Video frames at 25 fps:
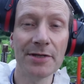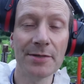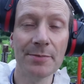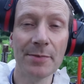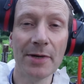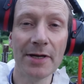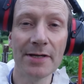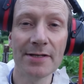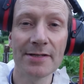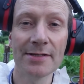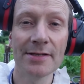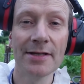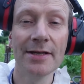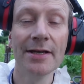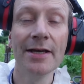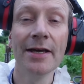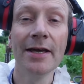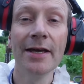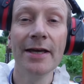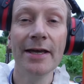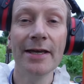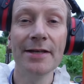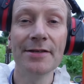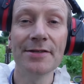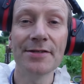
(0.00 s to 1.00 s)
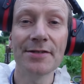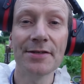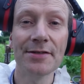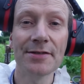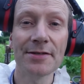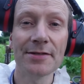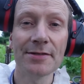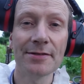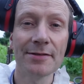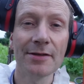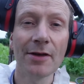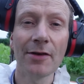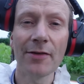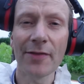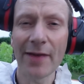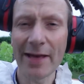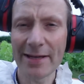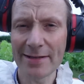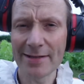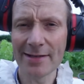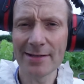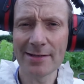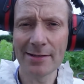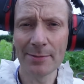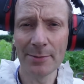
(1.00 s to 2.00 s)
in my instance, not that
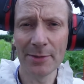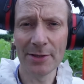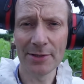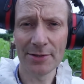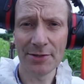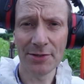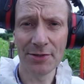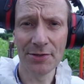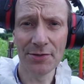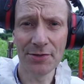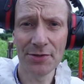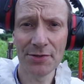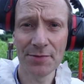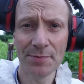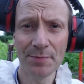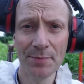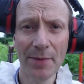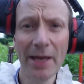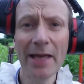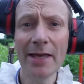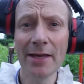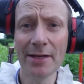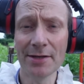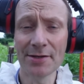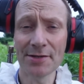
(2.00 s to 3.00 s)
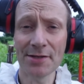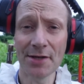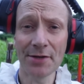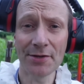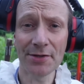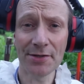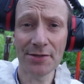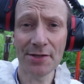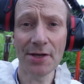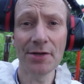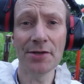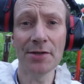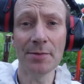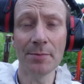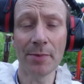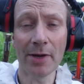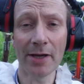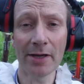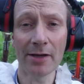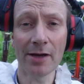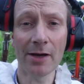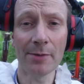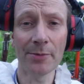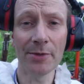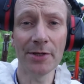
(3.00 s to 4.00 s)
dissimilar to baking soda, sodium
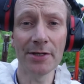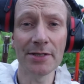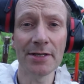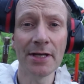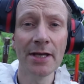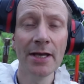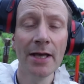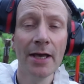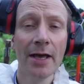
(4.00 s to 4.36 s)
bicarbonate,